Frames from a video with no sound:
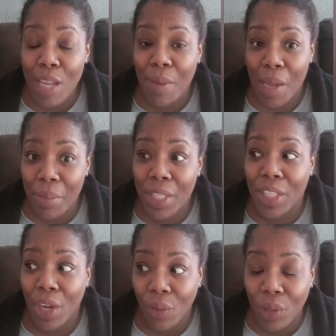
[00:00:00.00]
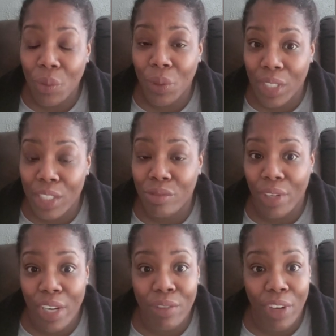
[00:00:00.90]
he might be the only one that's
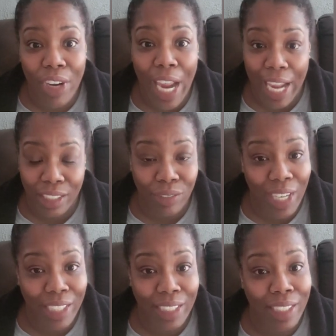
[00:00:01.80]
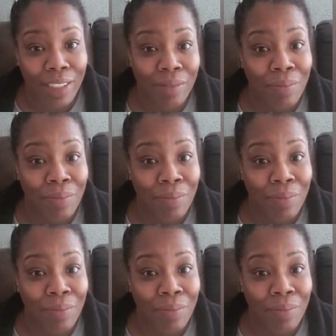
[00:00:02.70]
very, very active like that